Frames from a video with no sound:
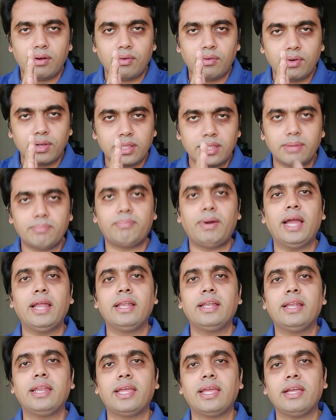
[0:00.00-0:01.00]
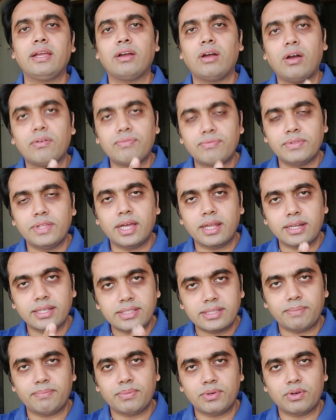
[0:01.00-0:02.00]
with the binding of the
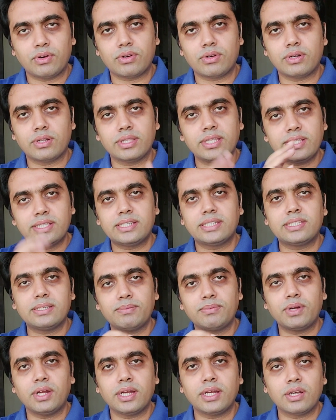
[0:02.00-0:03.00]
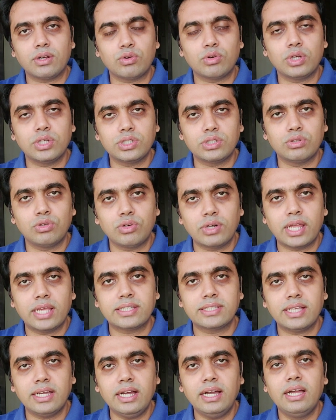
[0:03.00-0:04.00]
receptor. This receptor is known
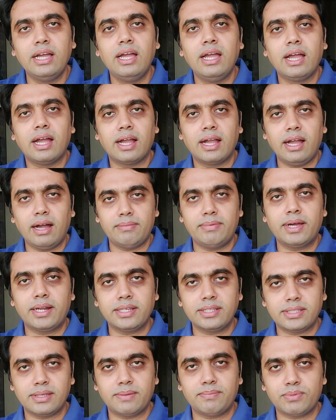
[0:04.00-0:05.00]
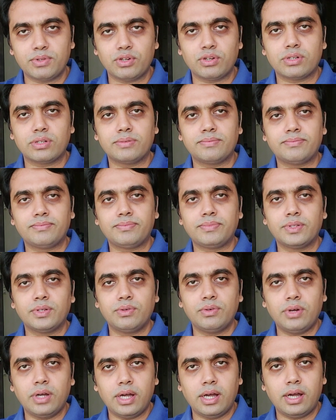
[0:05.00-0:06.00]
as the Gaba receptor.
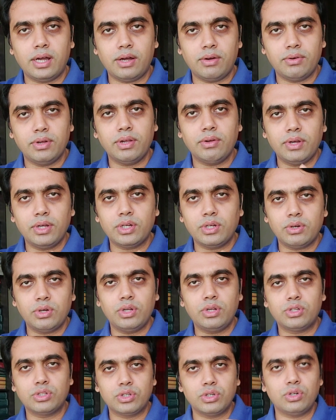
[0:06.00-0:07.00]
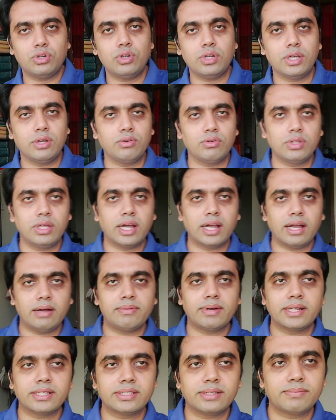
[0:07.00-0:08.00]
We will show you the
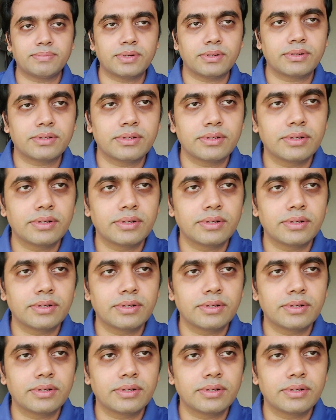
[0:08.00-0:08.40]
Gaba receptor.